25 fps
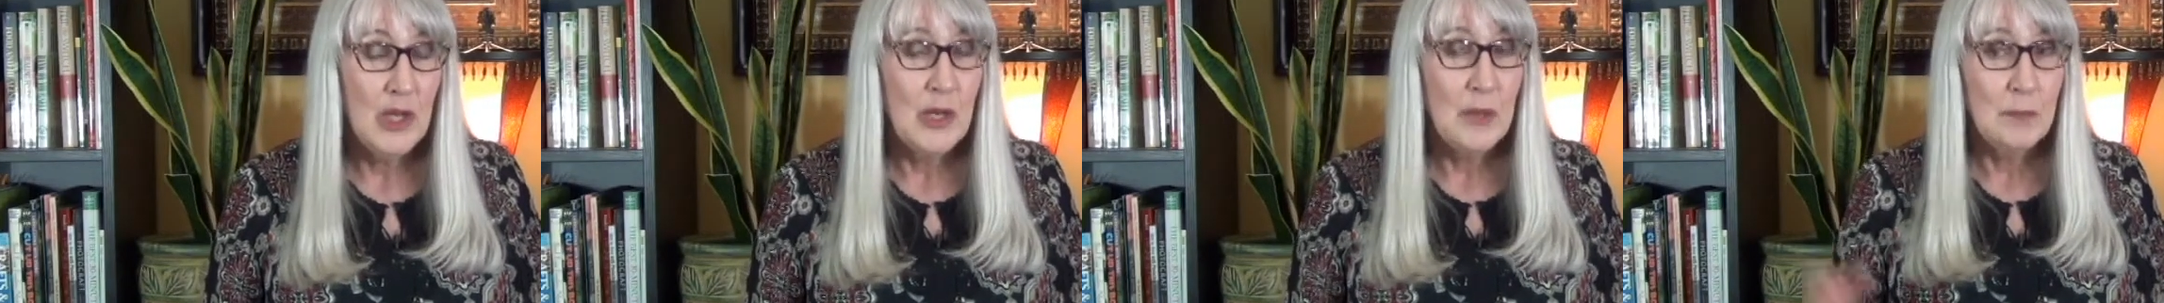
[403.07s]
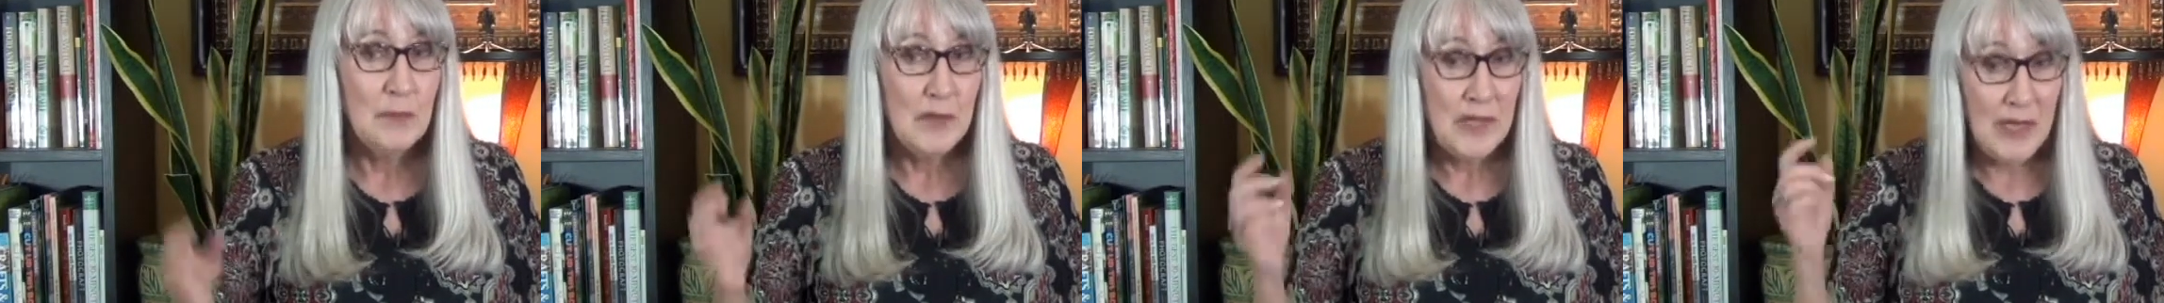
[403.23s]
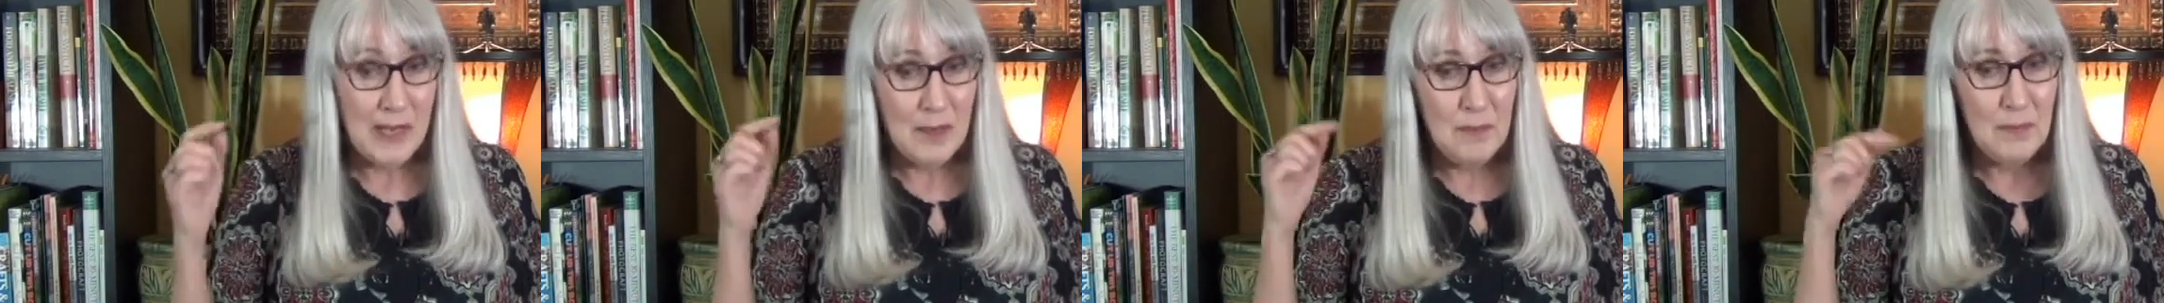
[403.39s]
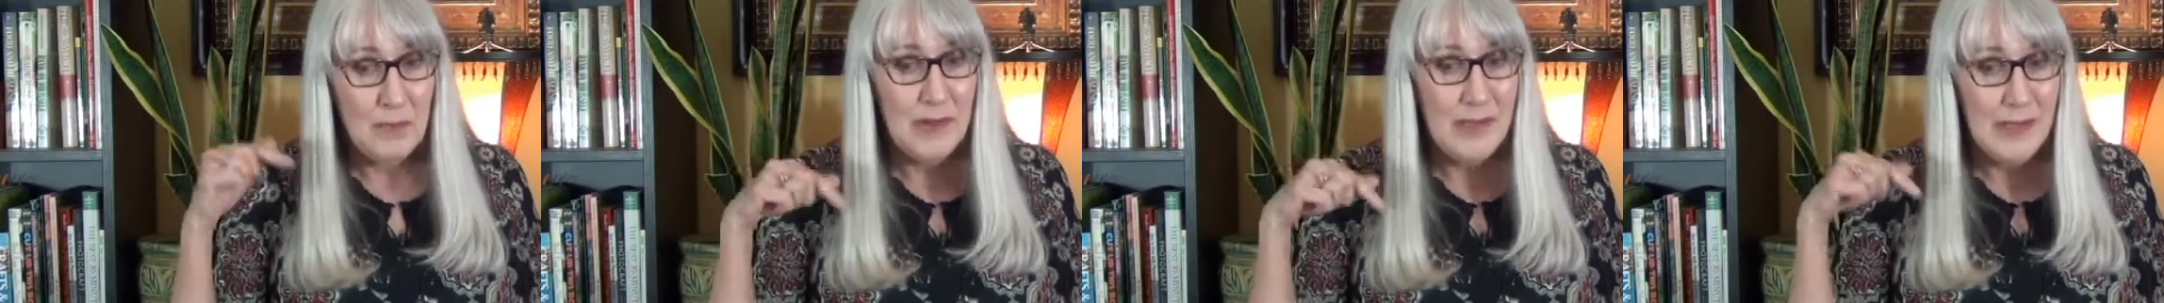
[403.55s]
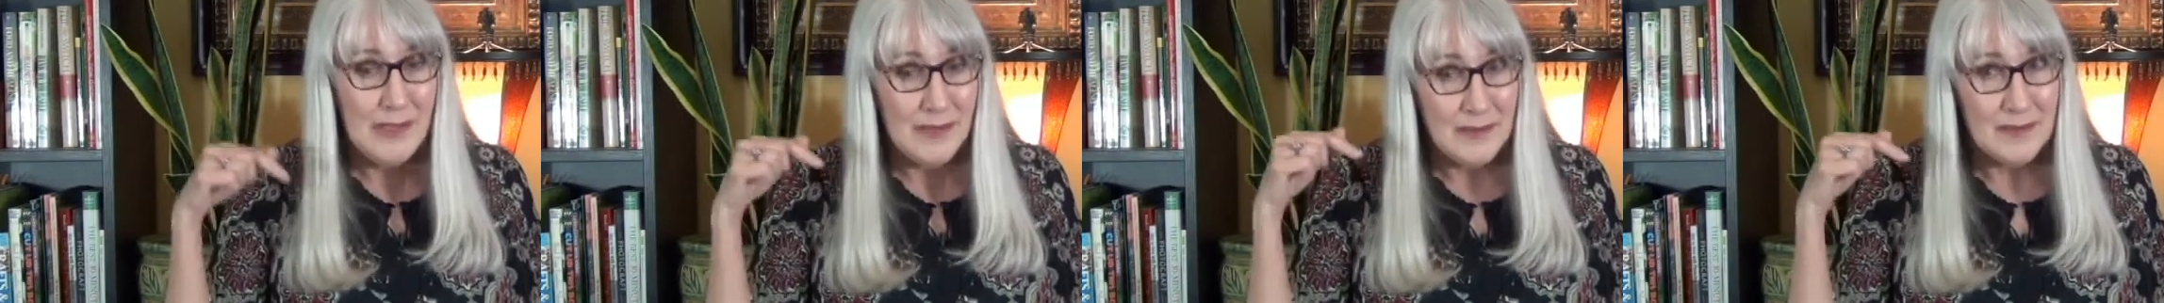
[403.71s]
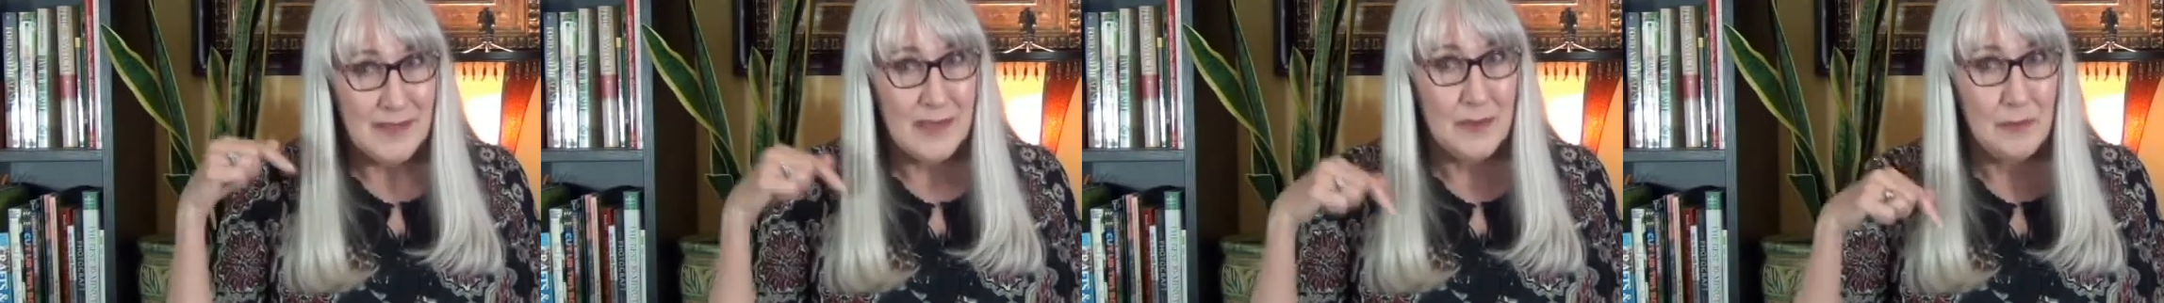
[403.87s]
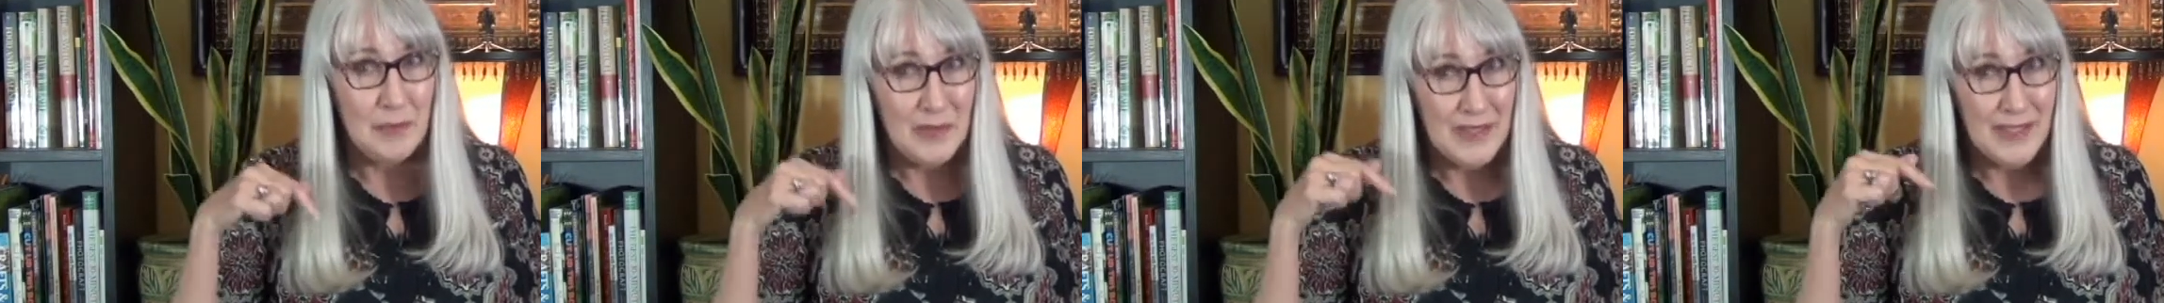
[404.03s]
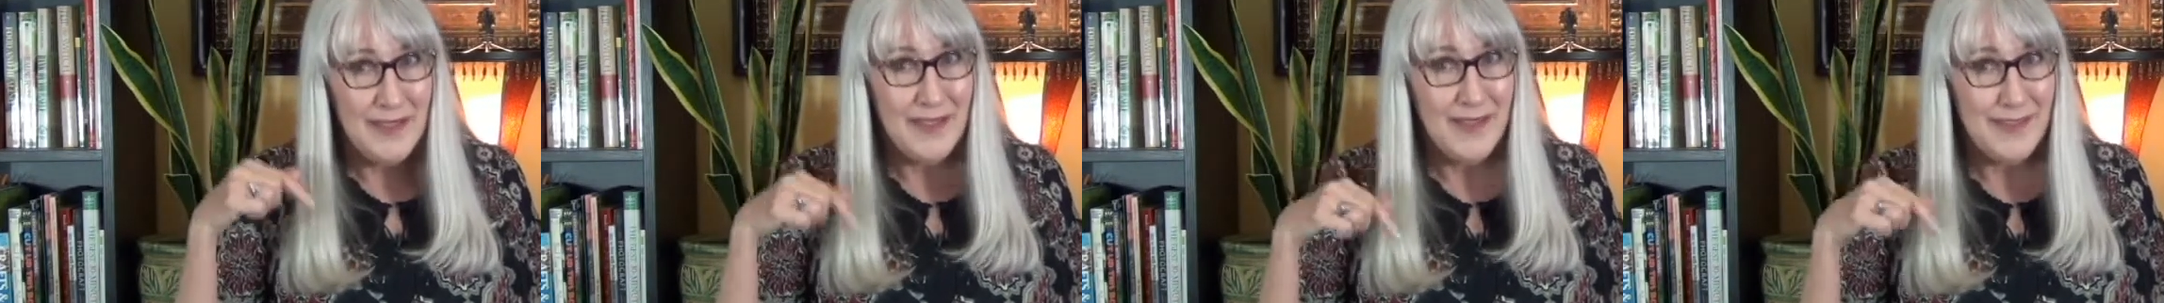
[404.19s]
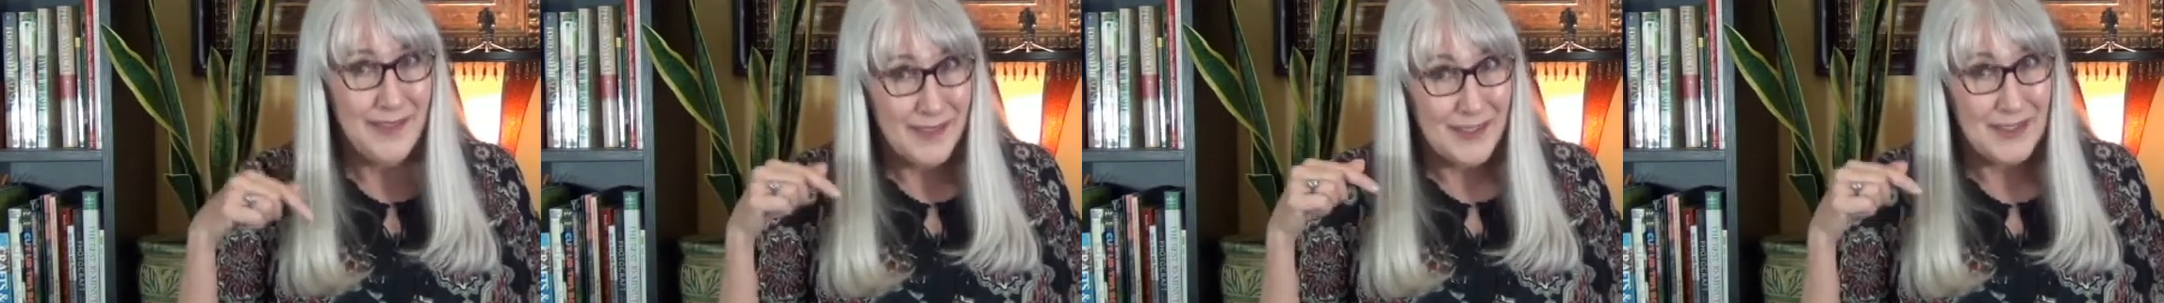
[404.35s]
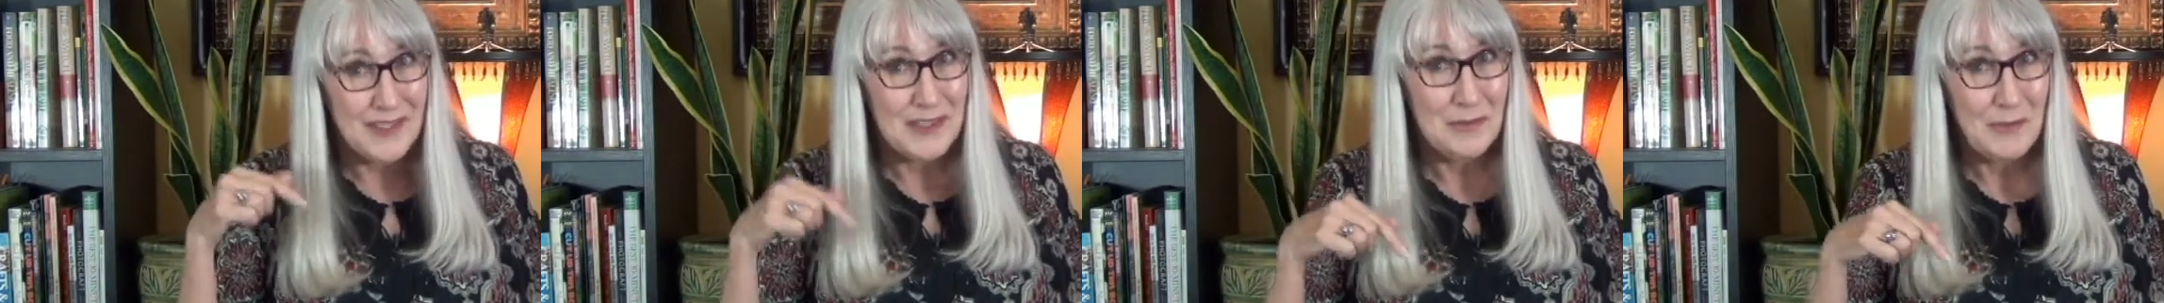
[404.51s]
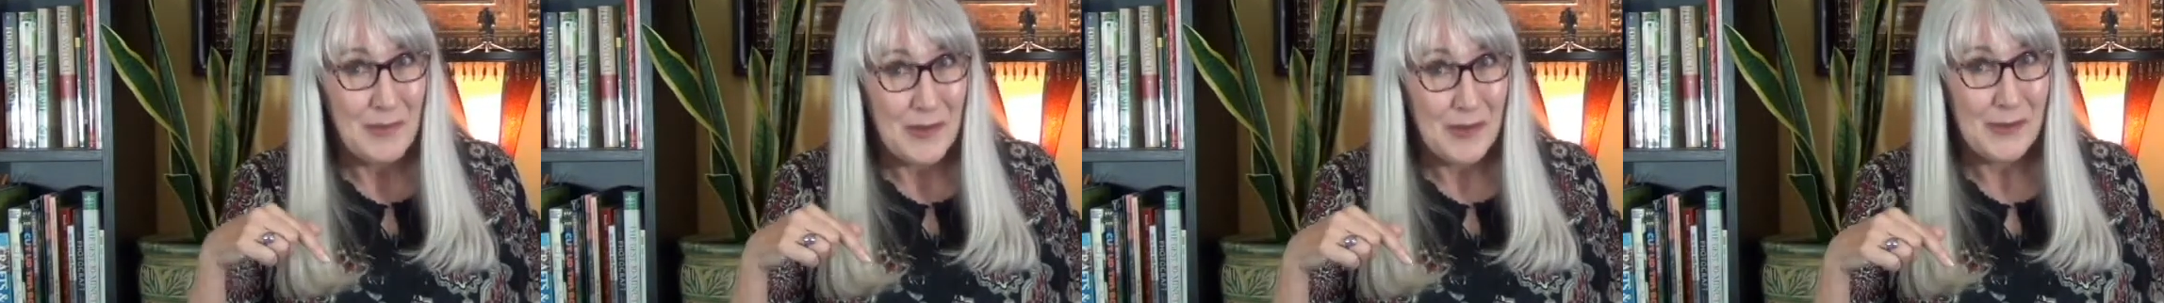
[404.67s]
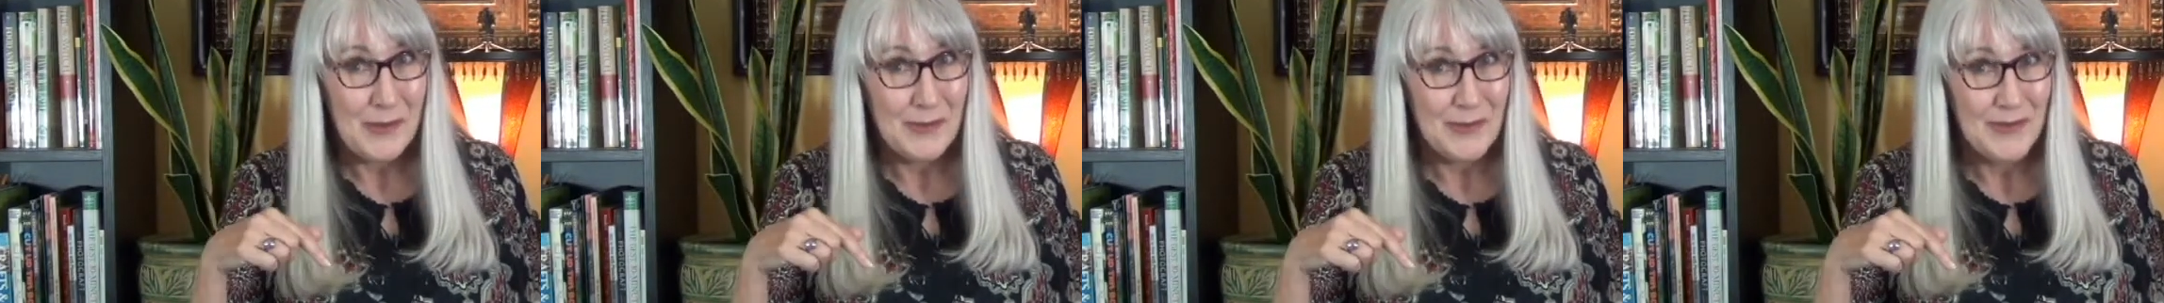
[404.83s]
But I plan to be here
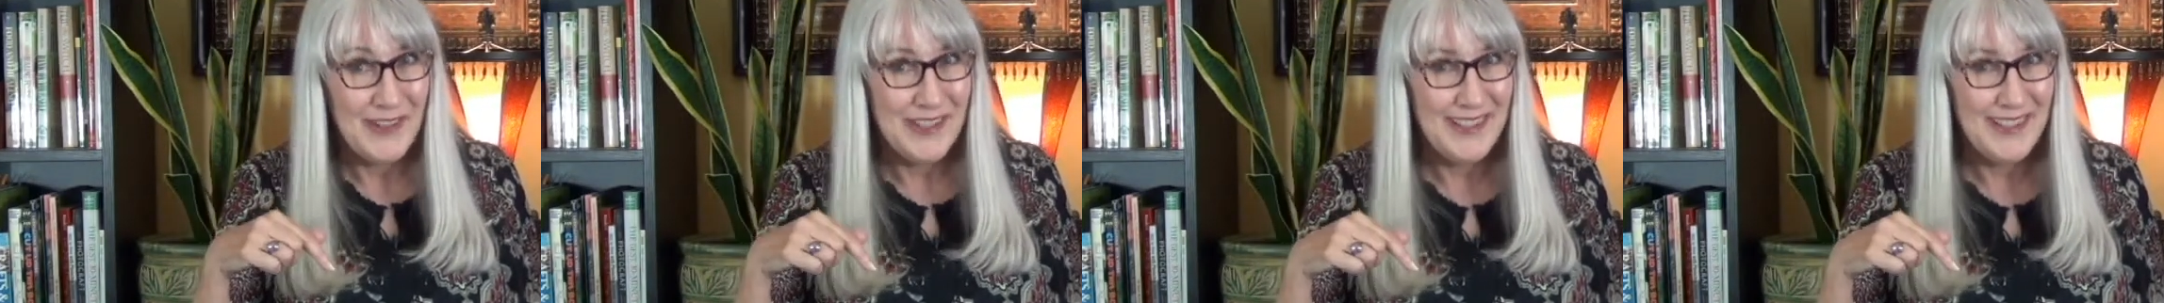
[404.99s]
tomorrow.